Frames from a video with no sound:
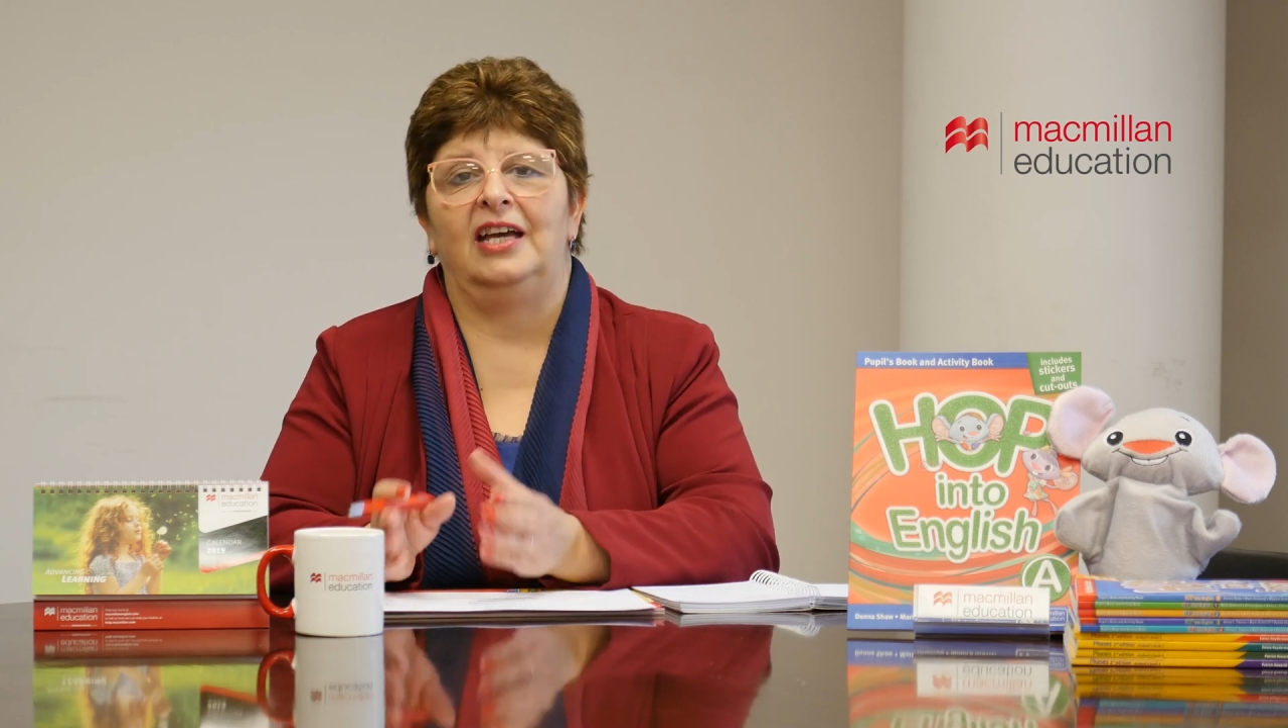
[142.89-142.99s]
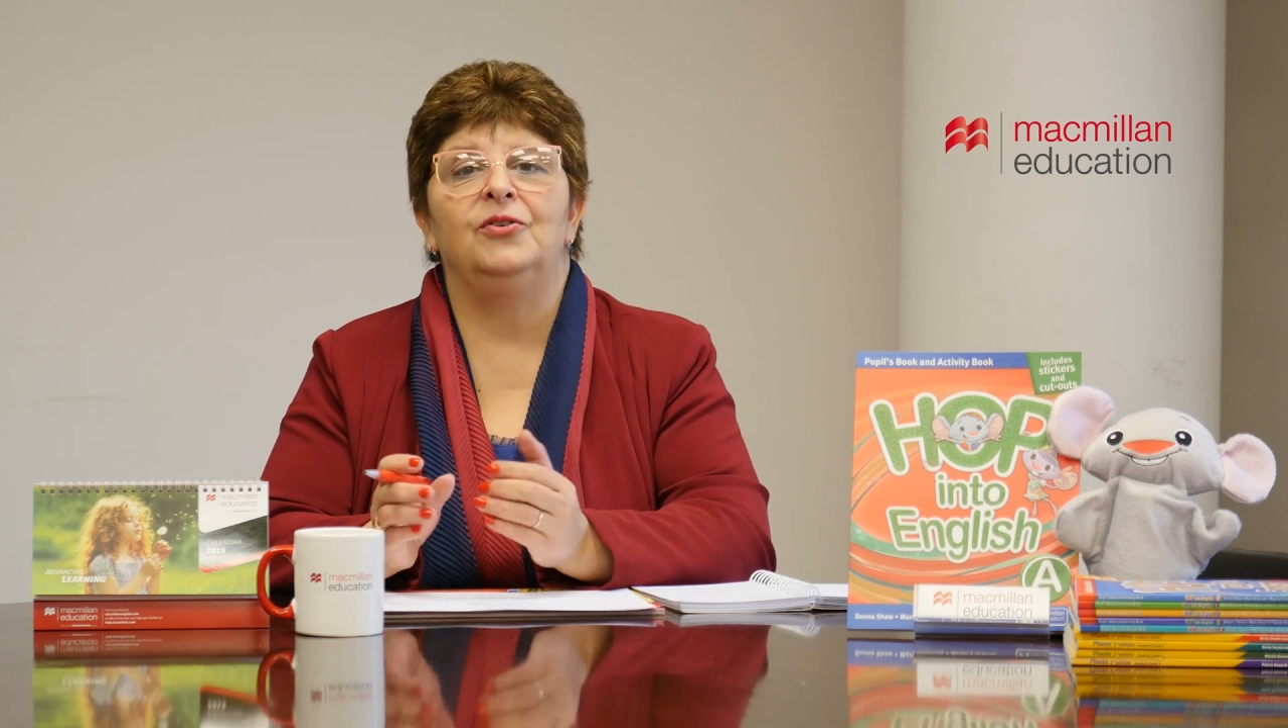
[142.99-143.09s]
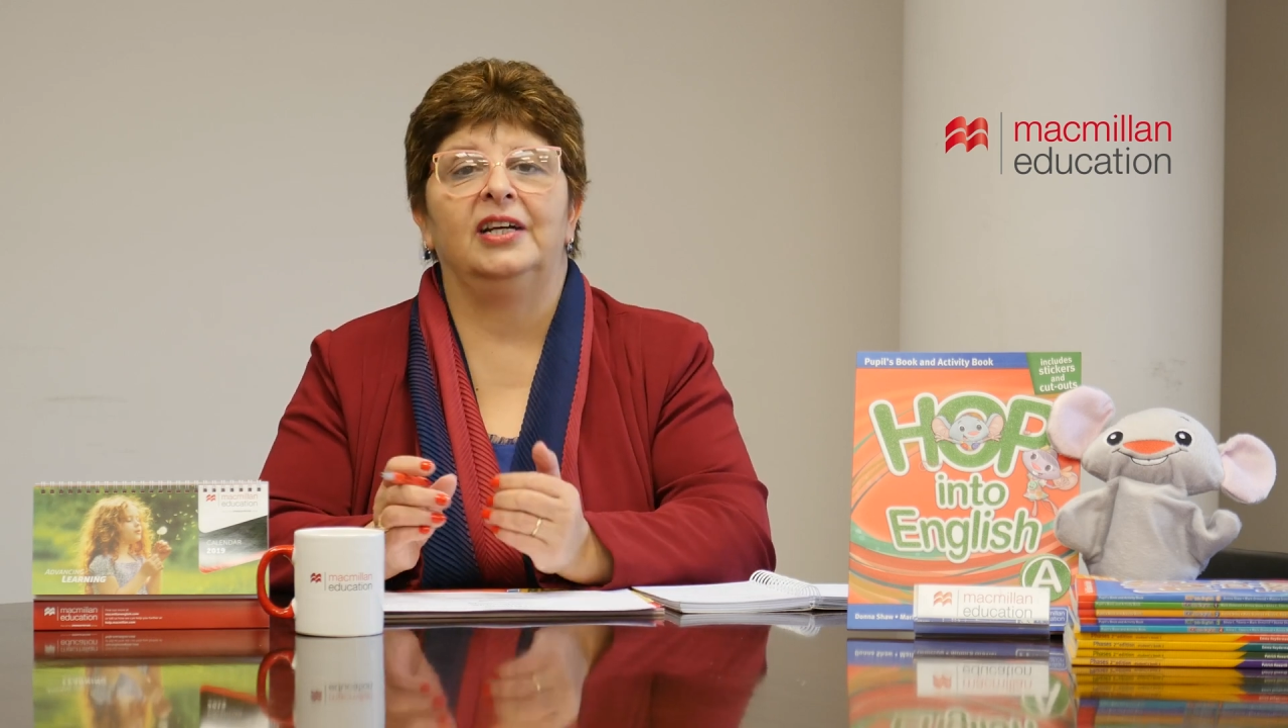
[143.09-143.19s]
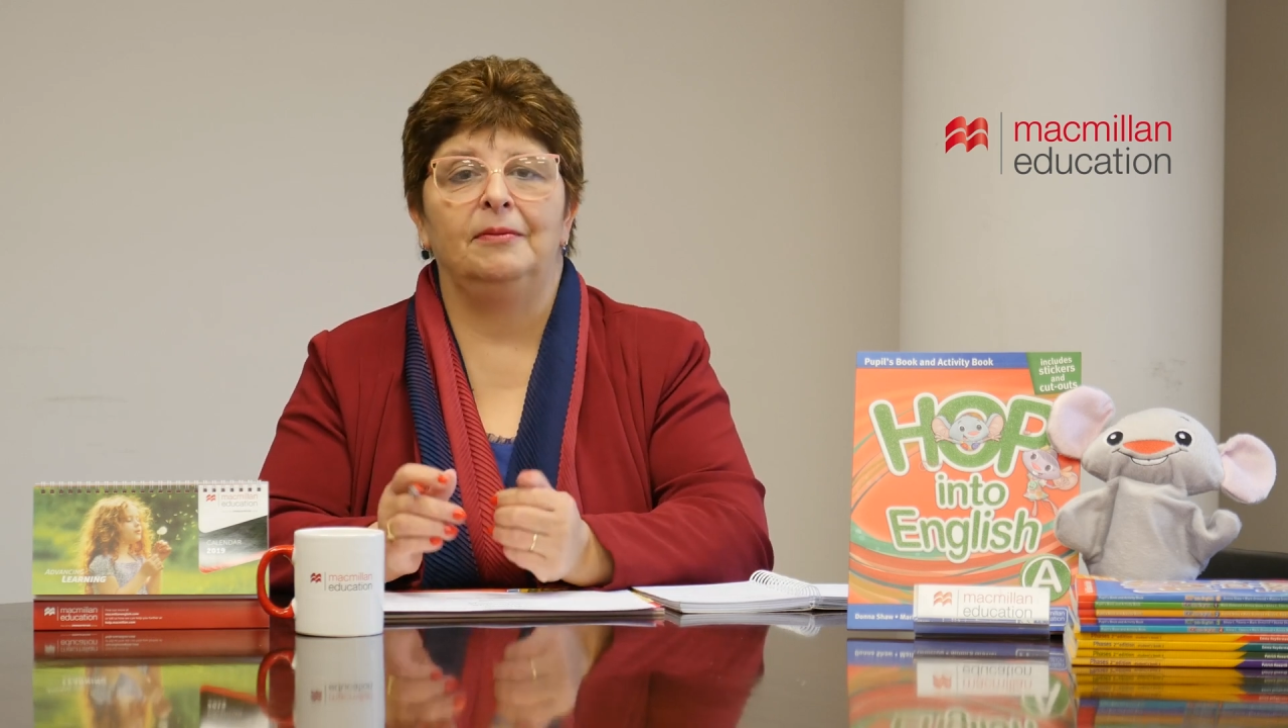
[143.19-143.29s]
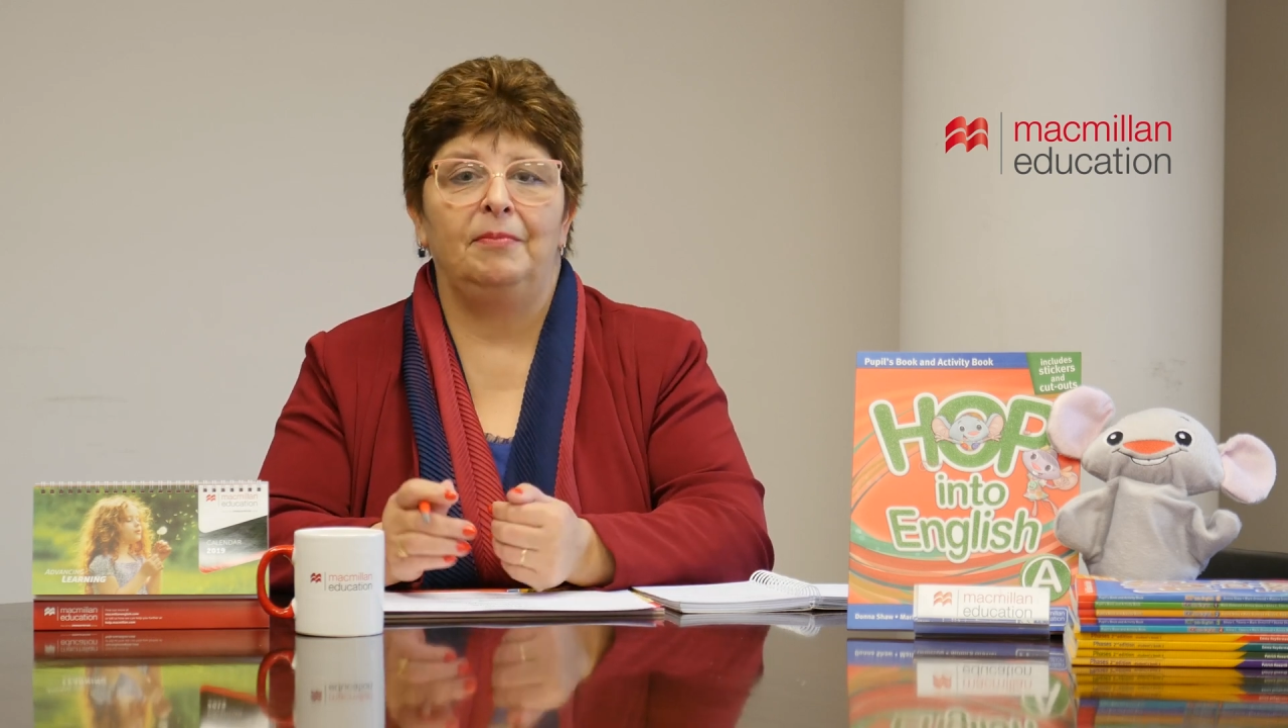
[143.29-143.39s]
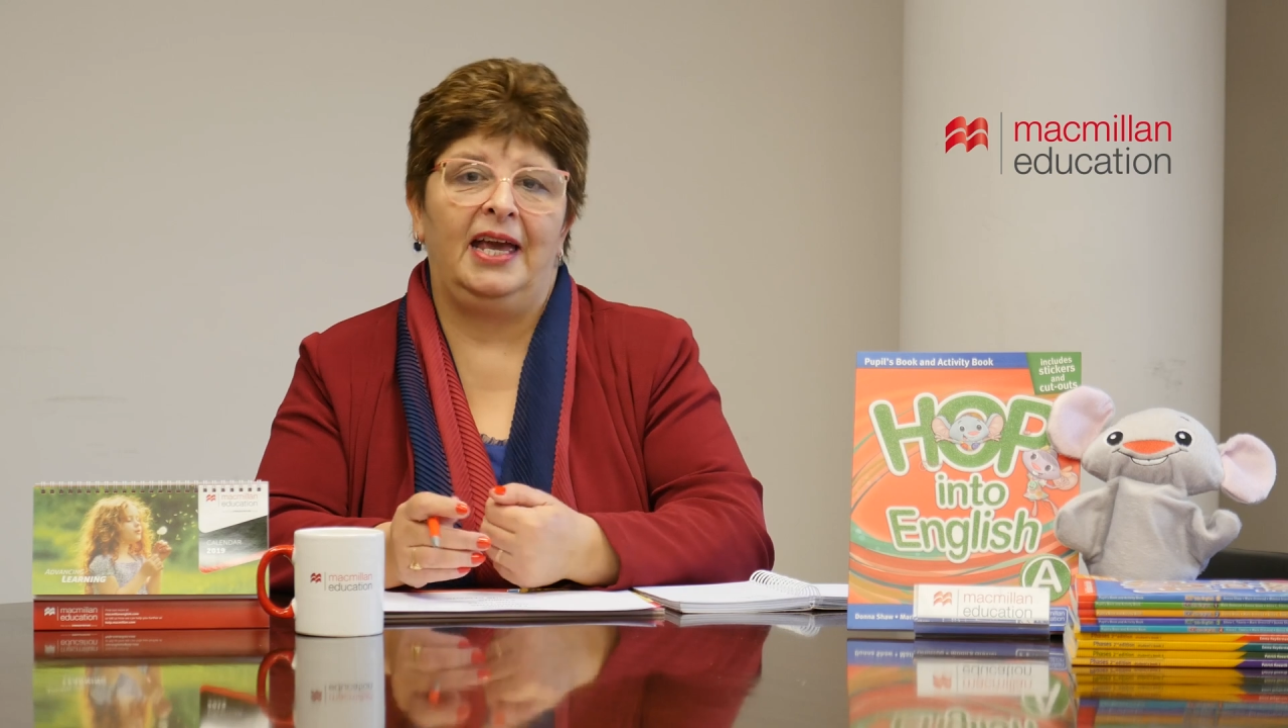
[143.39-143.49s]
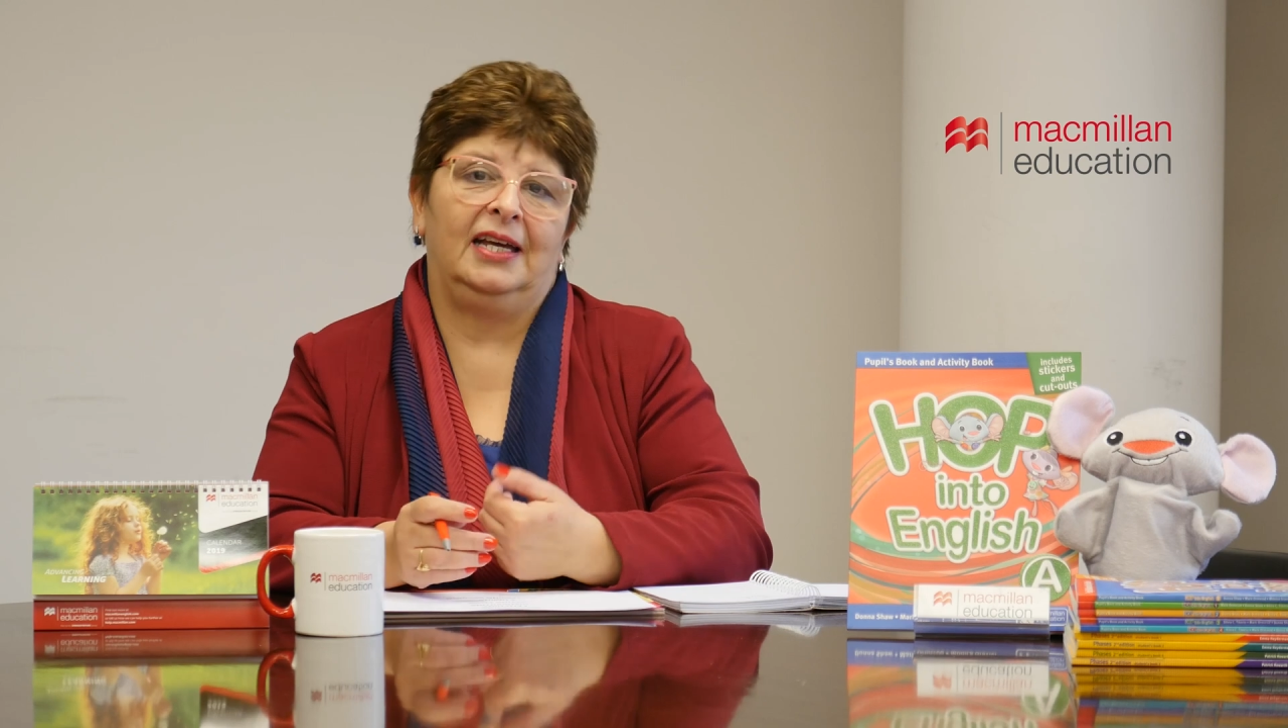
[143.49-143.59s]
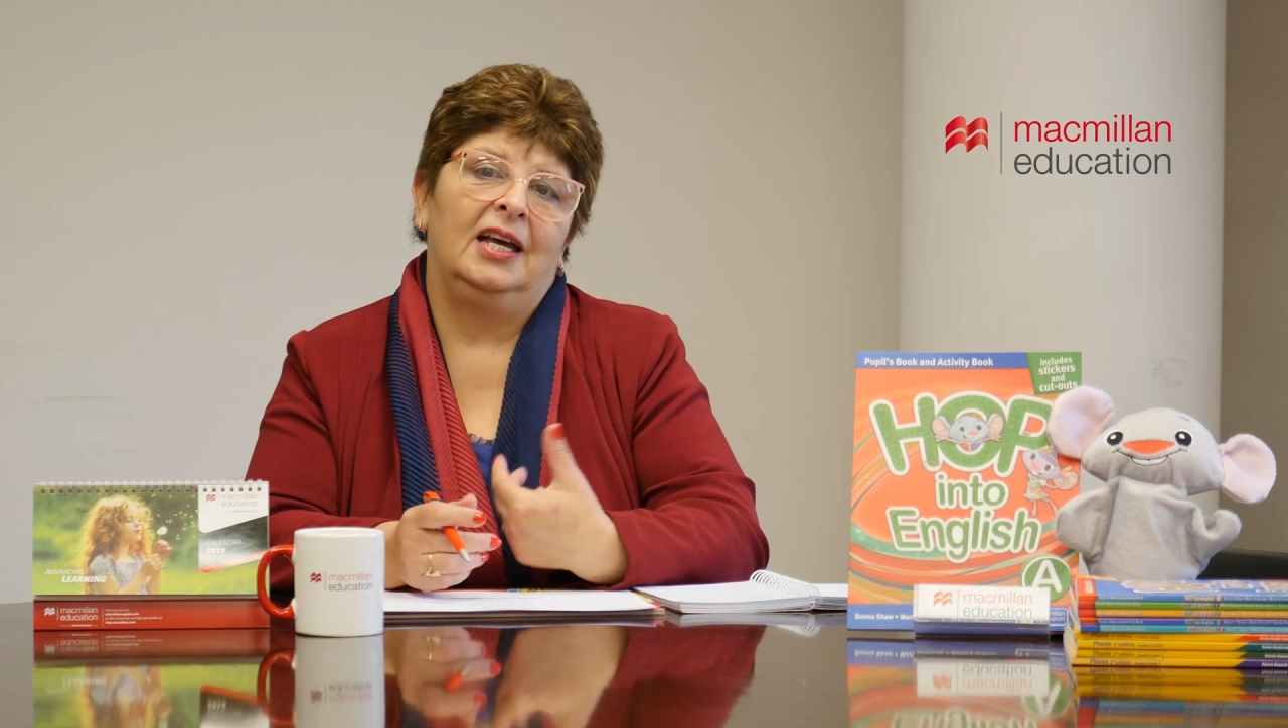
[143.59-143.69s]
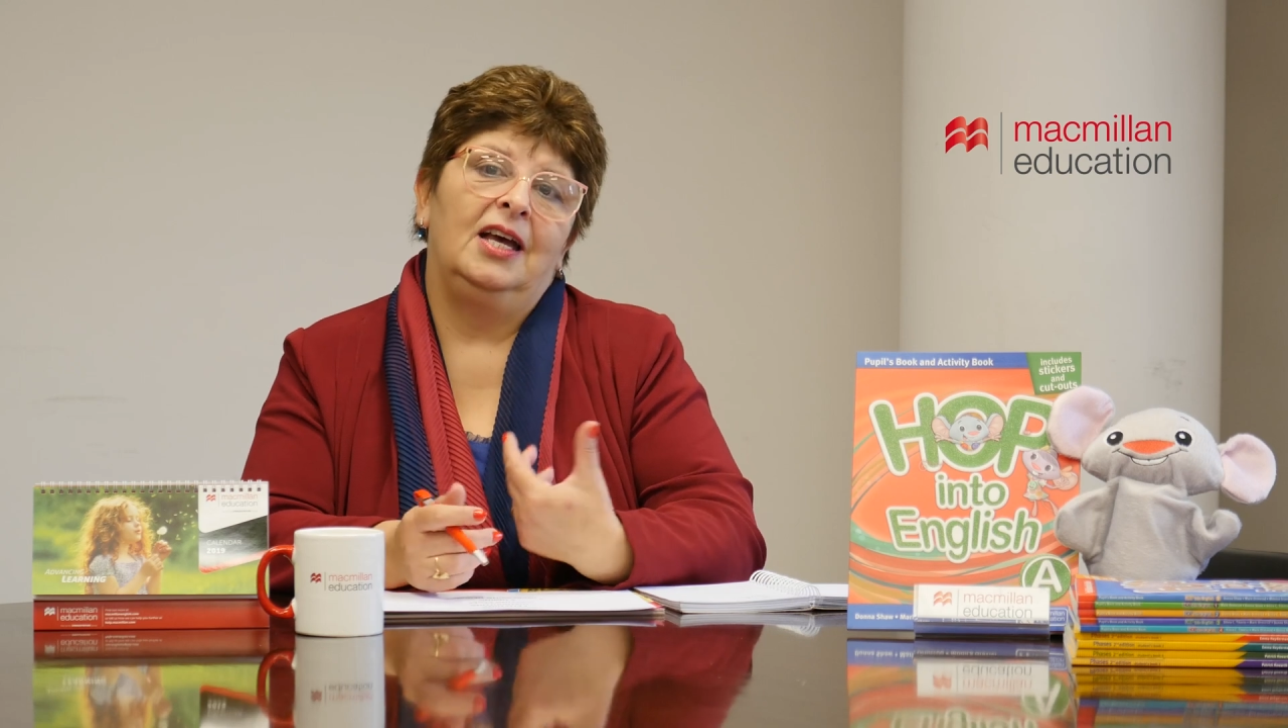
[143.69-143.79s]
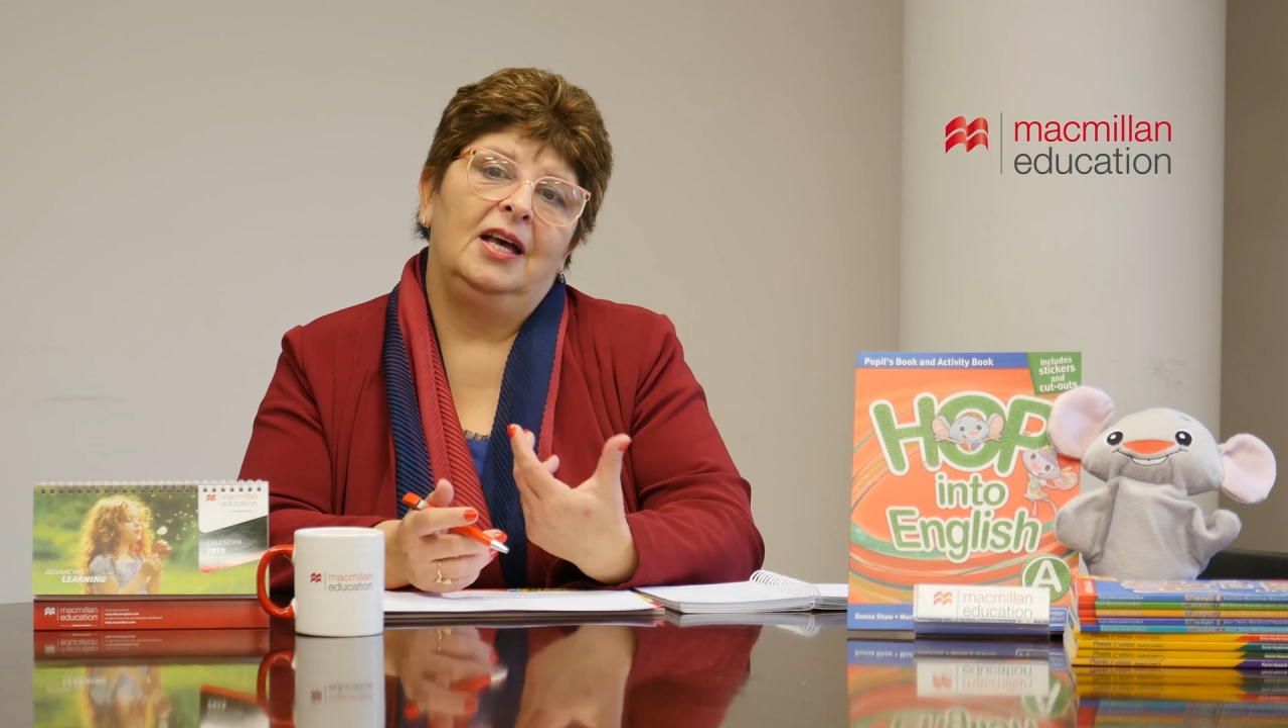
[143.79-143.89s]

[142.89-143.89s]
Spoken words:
you can make